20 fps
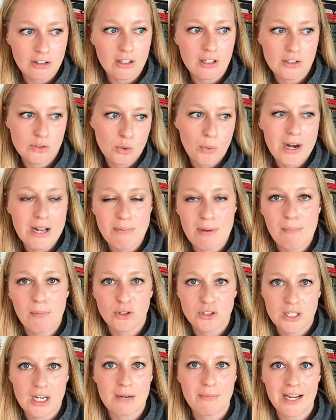20 people
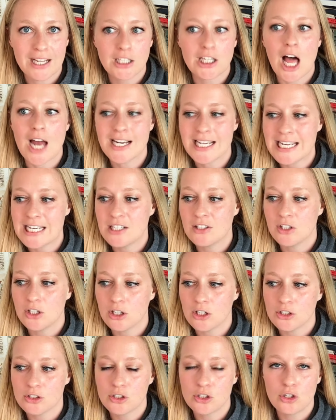is going to be a lot
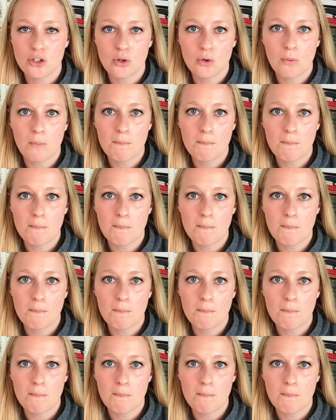easier to